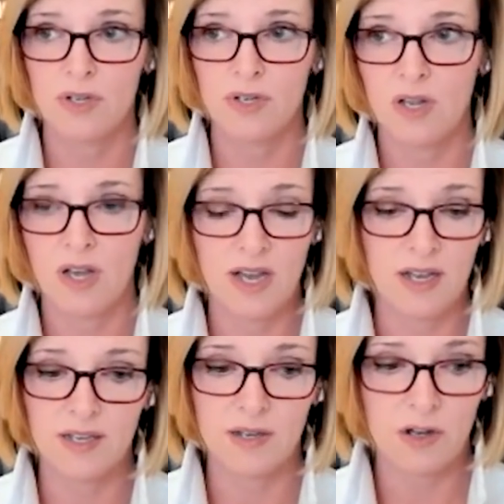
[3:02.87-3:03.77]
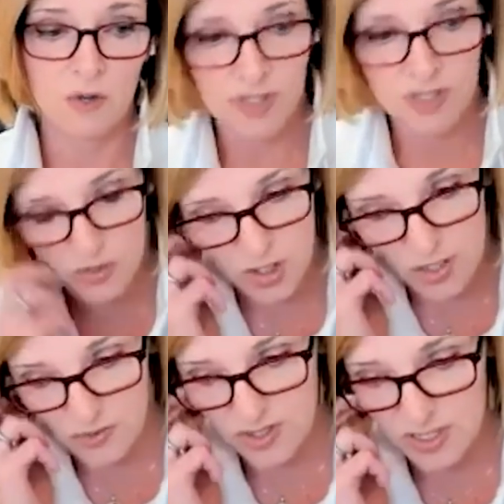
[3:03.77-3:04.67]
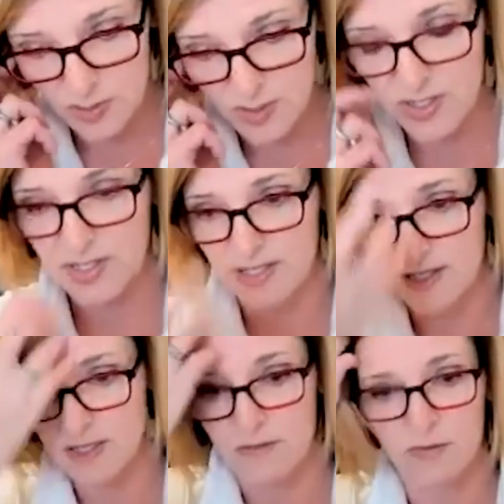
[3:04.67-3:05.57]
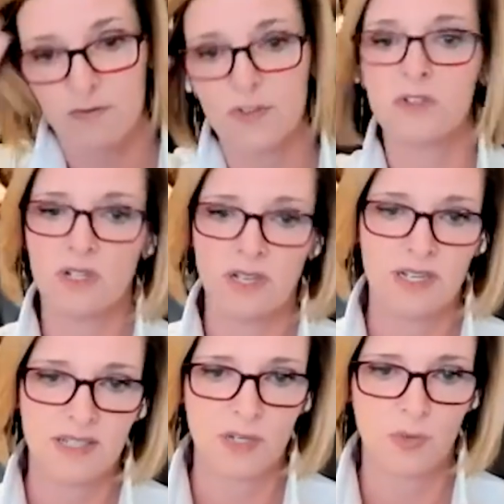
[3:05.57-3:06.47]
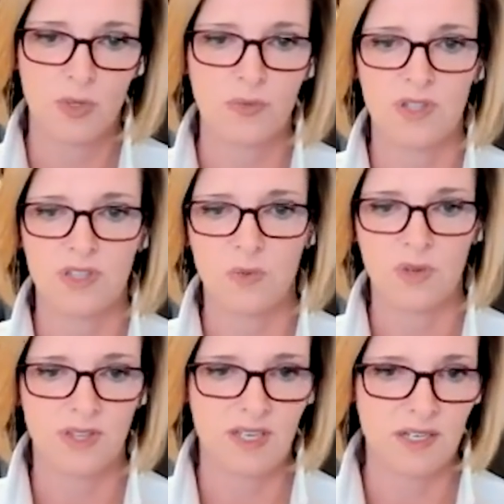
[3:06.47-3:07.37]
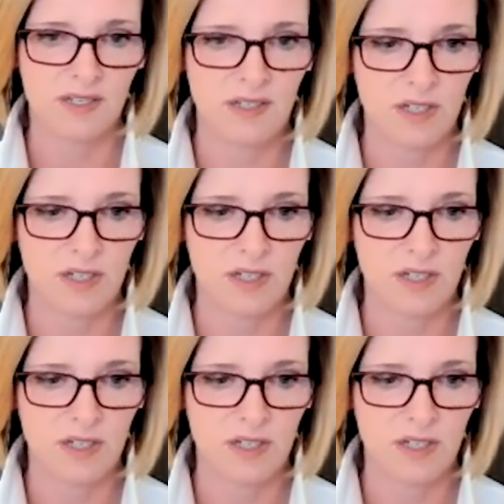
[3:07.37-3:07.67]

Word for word: and I always share the experiences of the first client that I worked with, the one that,